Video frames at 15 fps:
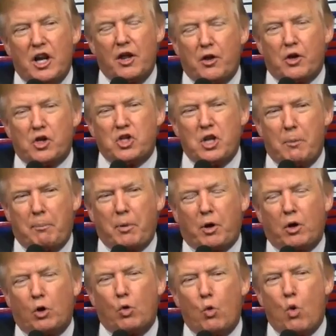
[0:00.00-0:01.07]
another
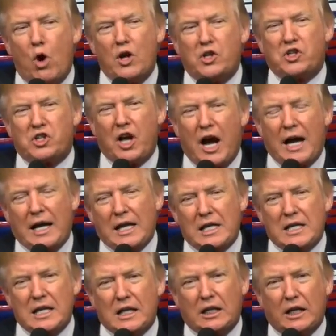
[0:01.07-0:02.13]
typical one
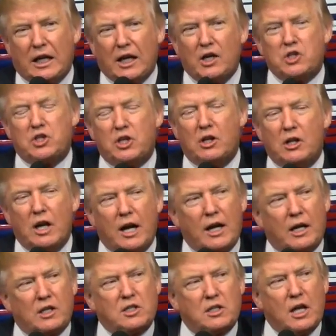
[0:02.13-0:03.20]
sided deal against the
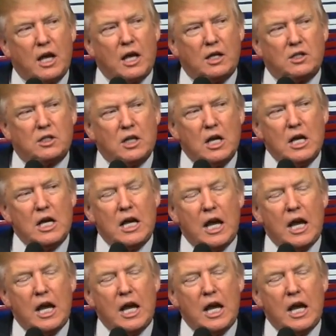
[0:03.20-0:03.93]
United States.